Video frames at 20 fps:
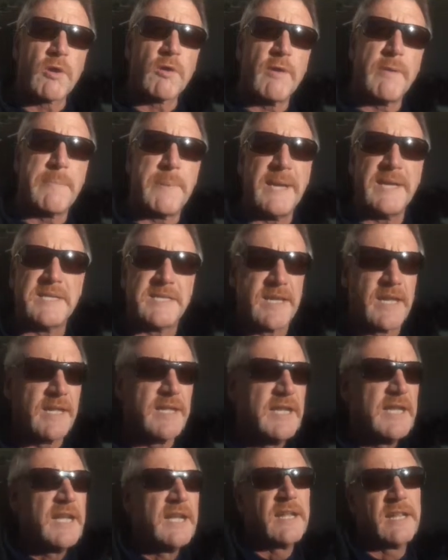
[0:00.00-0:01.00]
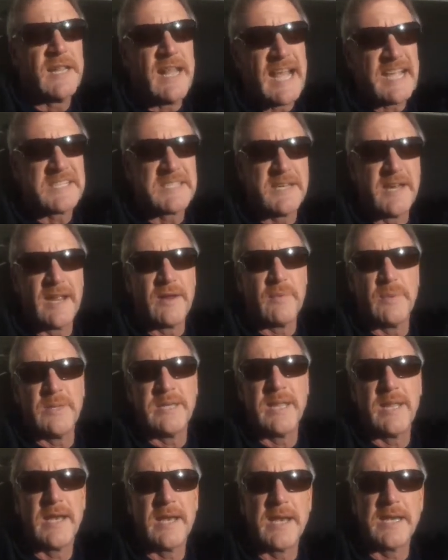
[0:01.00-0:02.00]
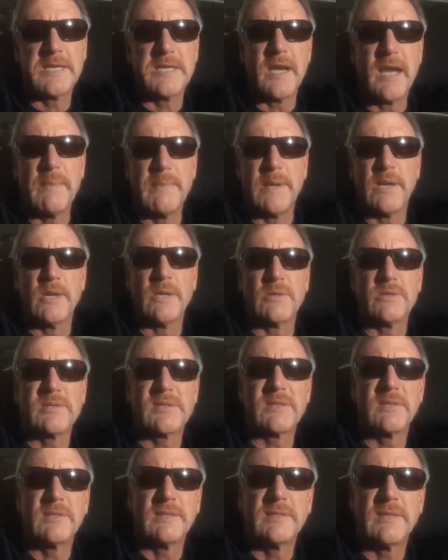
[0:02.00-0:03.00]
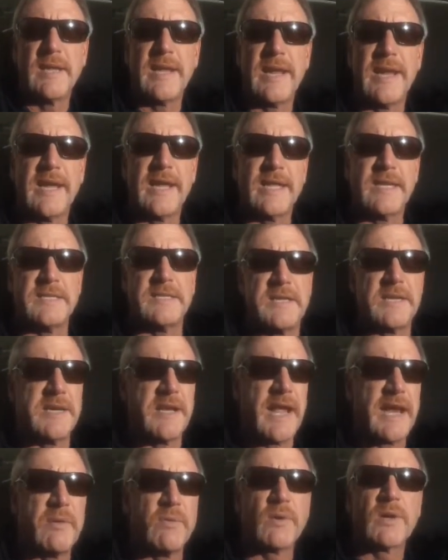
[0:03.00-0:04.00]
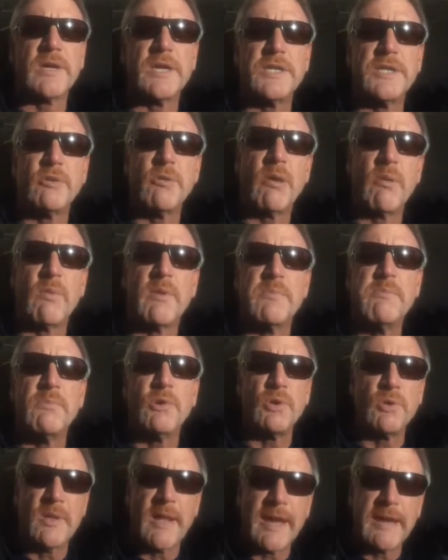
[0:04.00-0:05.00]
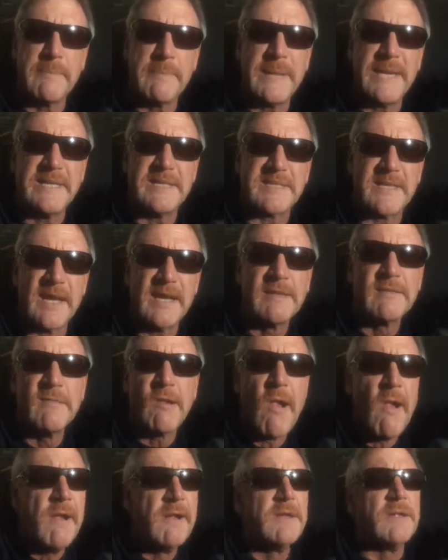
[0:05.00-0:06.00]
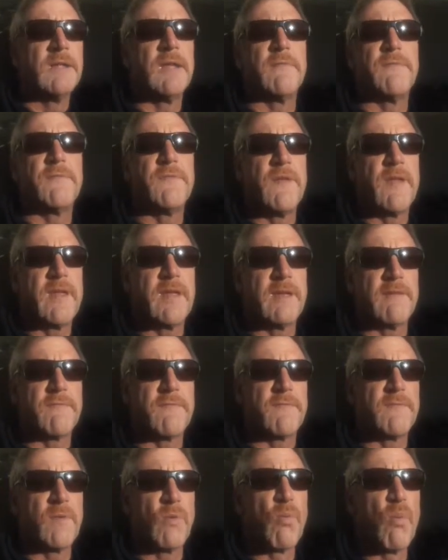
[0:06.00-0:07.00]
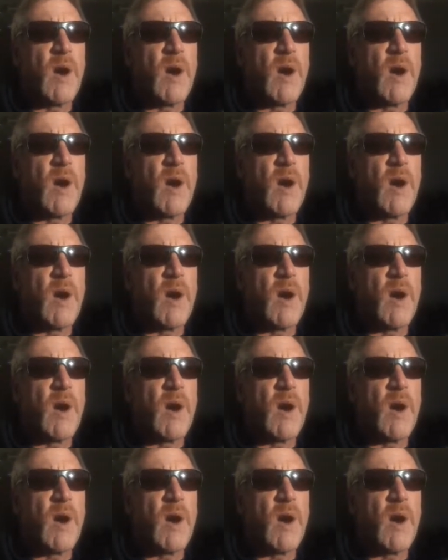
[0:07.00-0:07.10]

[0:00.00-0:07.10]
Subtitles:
order a pizza, last night we did it at Domino's, and tonight we're going to do it with Moonlight Pizza. If